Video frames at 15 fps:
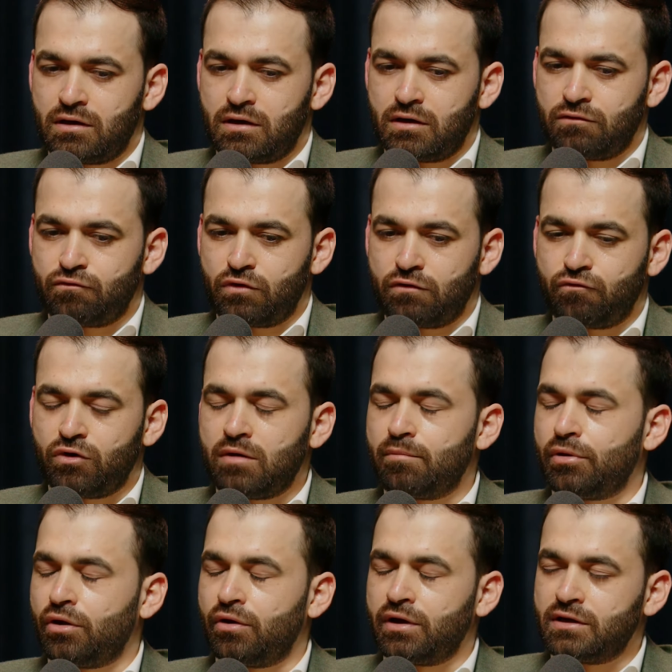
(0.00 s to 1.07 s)

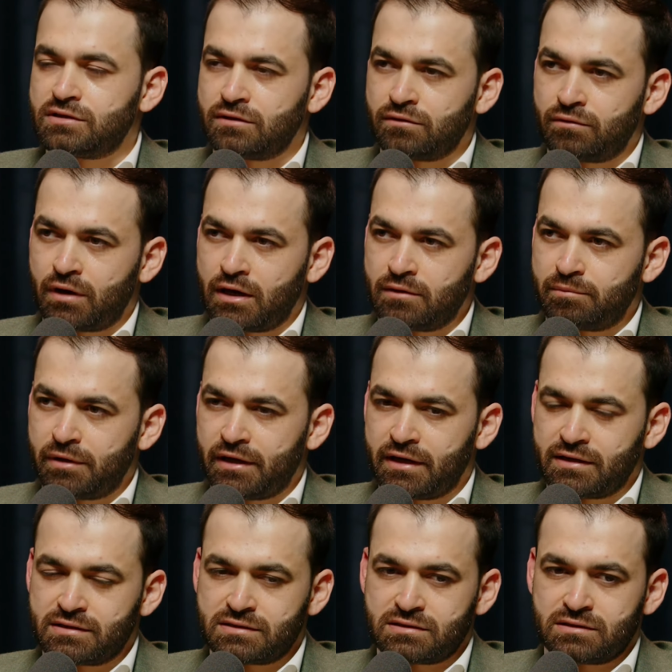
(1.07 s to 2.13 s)
employ it in the right
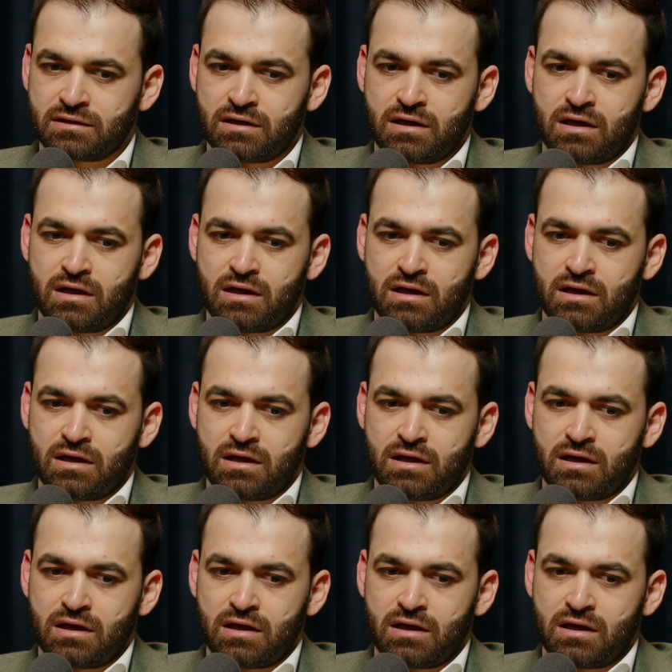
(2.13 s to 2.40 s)
place.